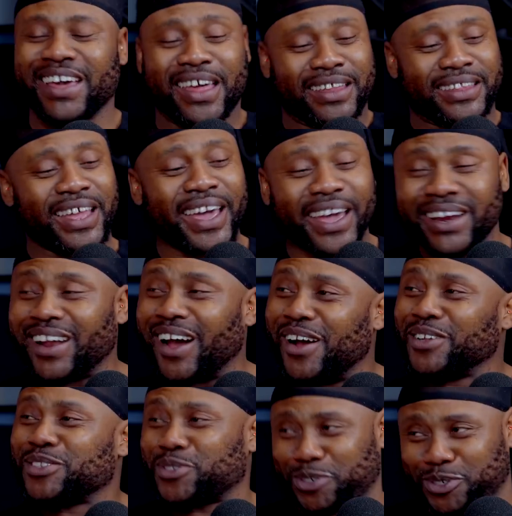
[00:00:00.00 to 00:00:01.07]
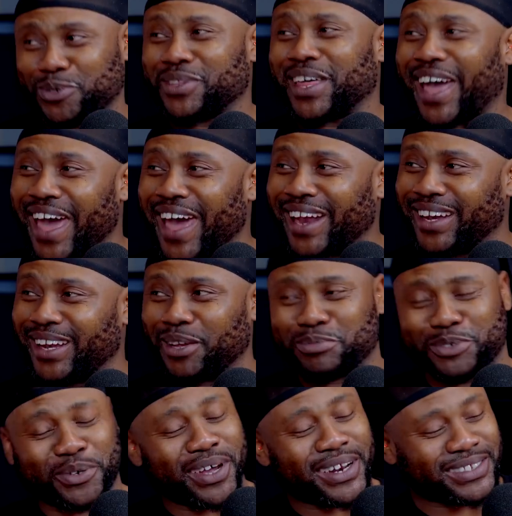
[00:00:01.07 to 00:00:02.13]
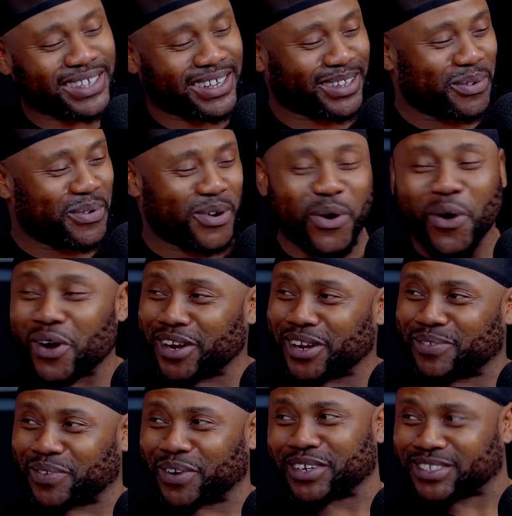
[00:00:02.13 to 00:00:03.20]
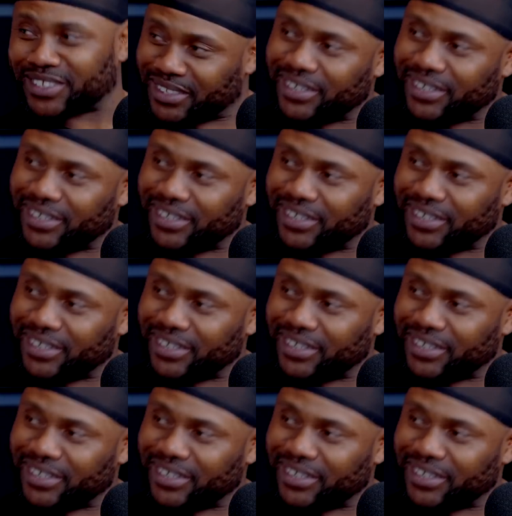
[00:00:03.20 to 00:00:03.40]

Then to do the ad-libs, you got to take the recorded version,